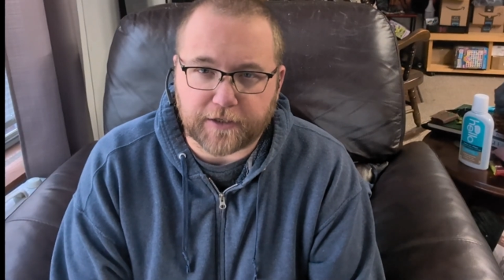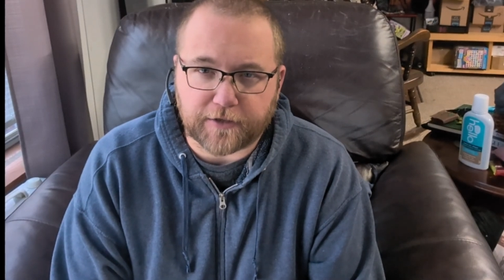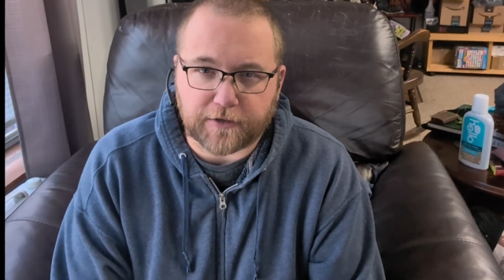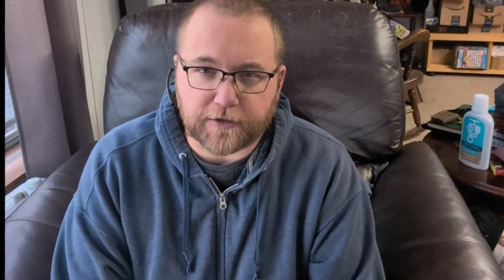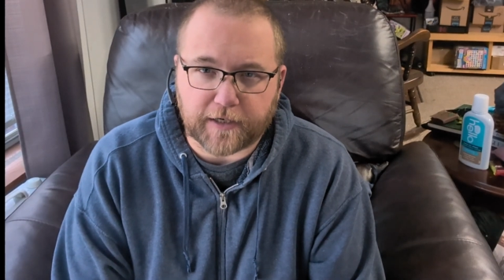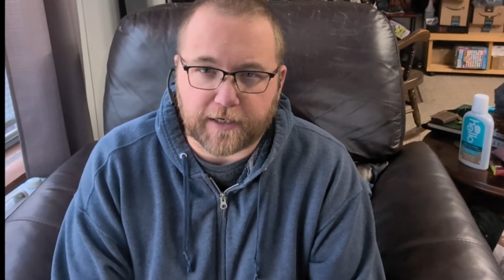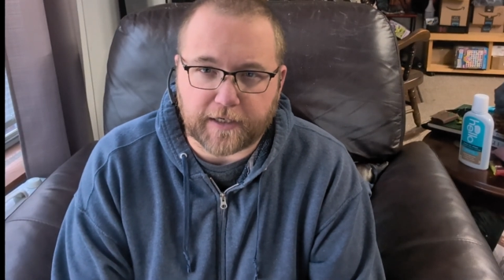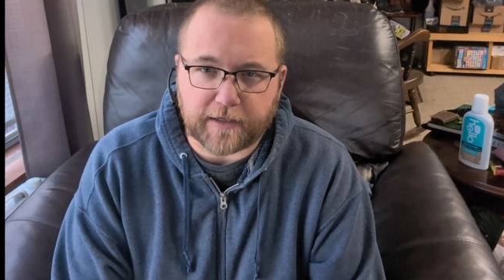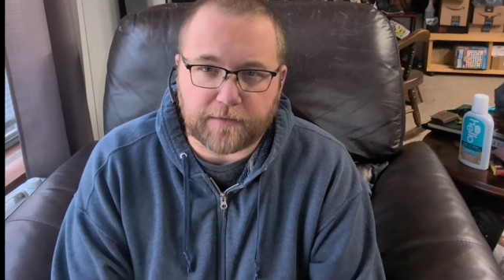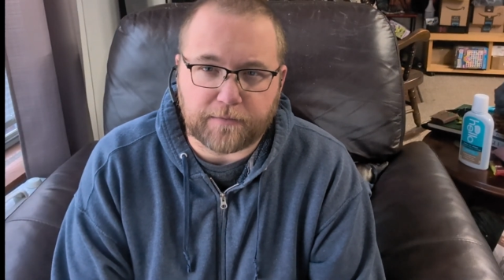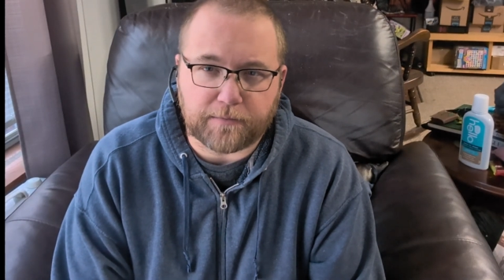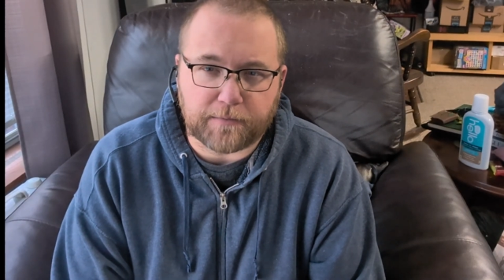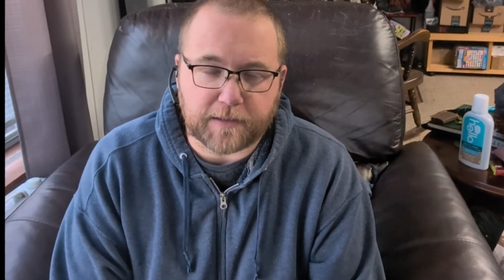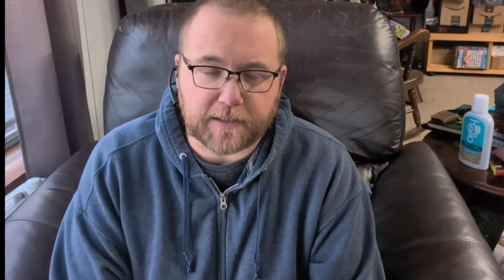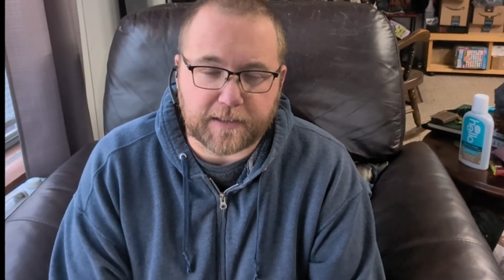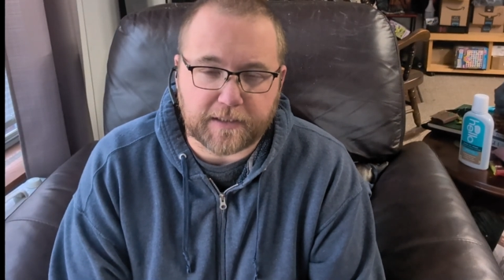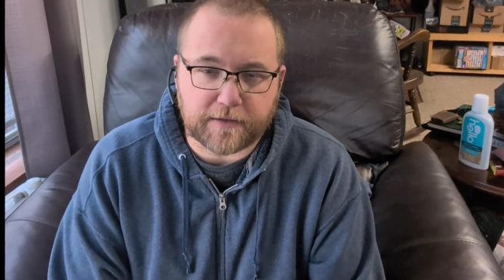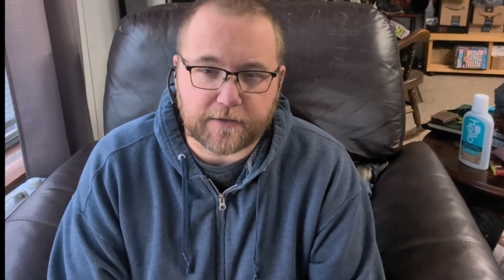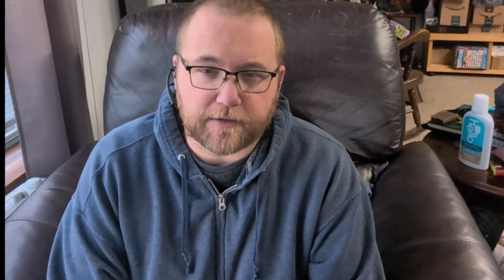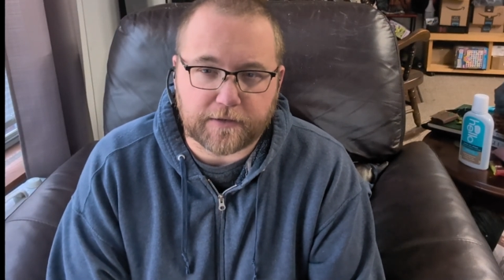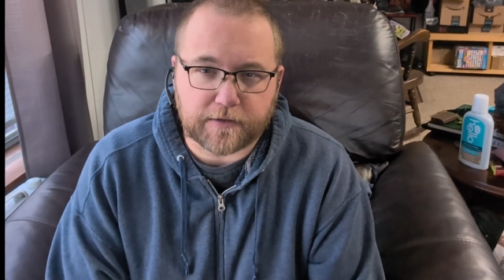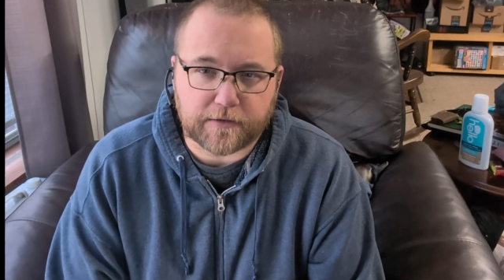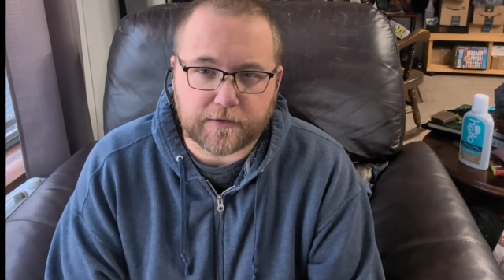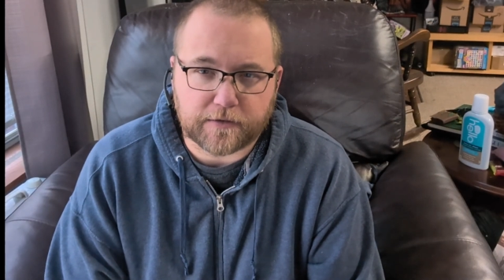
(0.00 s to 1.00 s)
cooking
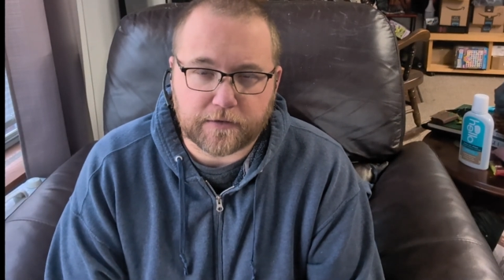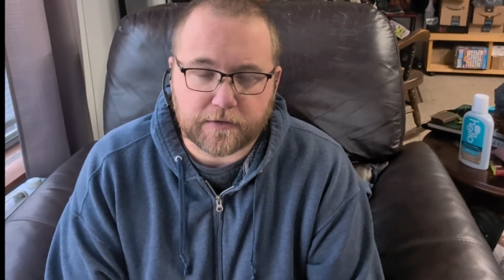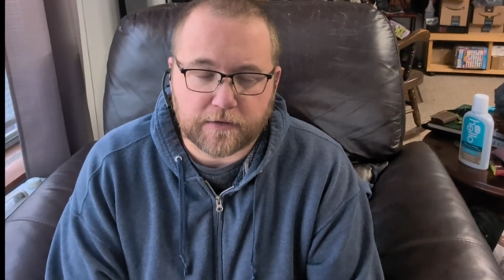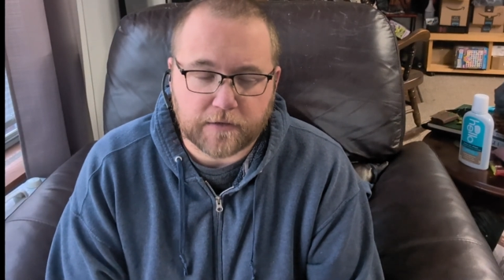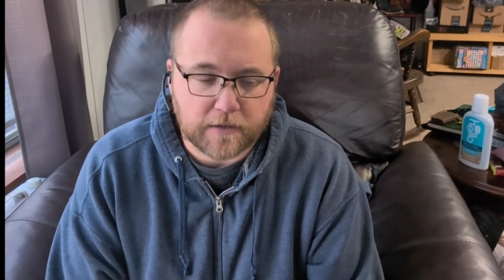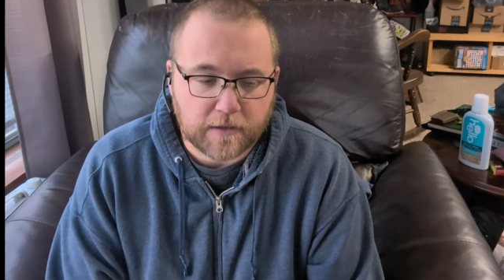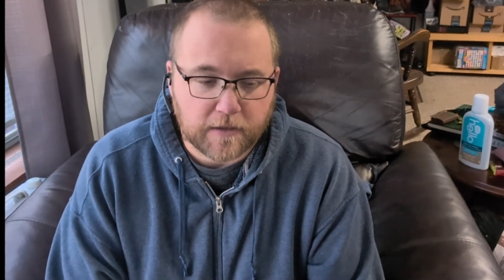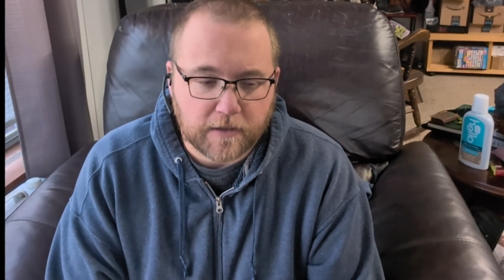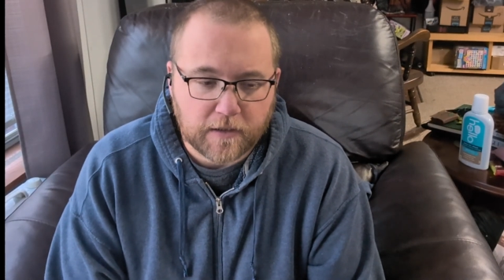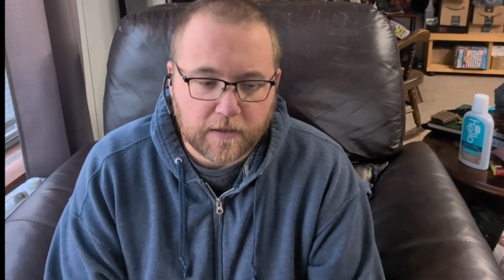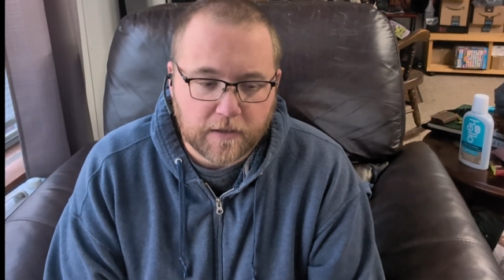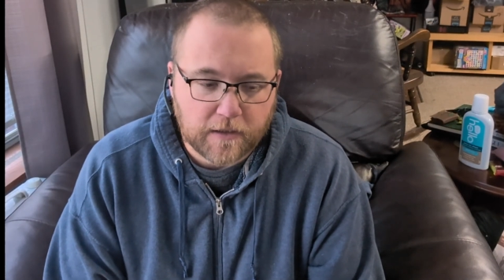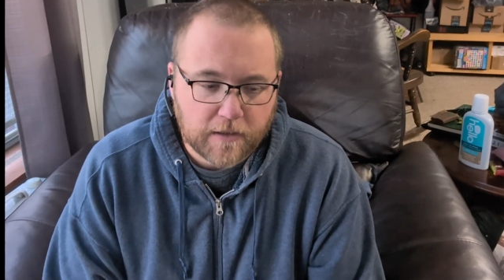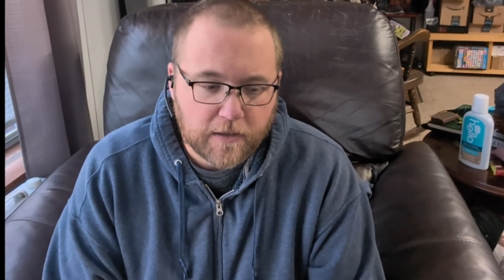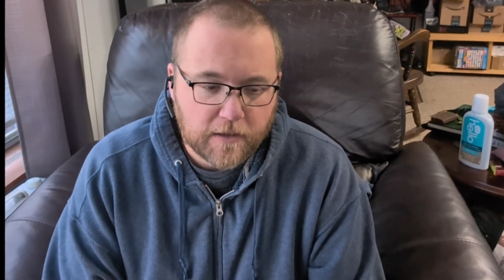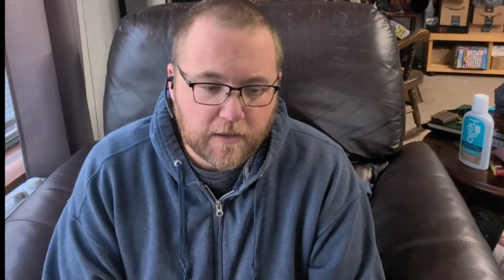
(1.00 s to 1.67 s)
grade materials.